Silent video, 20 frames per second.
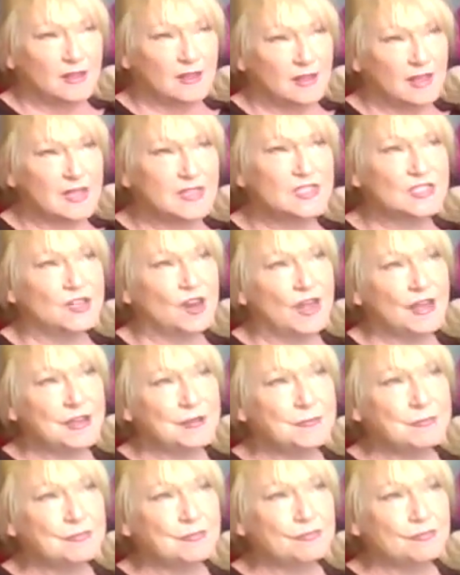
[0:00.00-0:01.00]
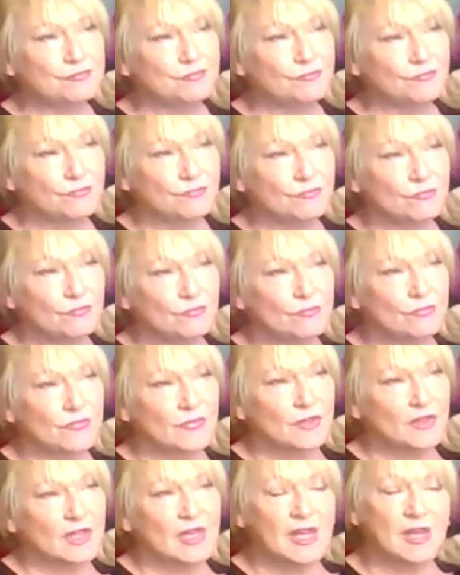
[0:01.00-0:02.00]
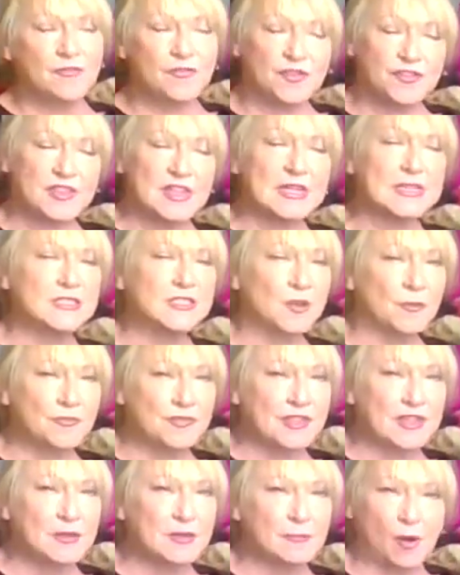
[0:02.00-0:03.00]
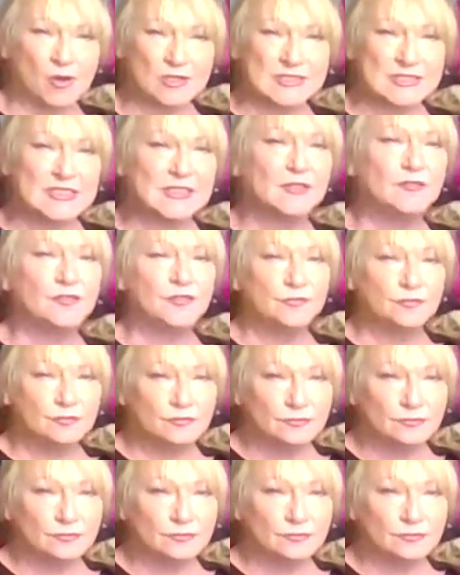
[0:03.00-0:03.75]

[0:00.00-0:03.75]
it's like if you think something positive,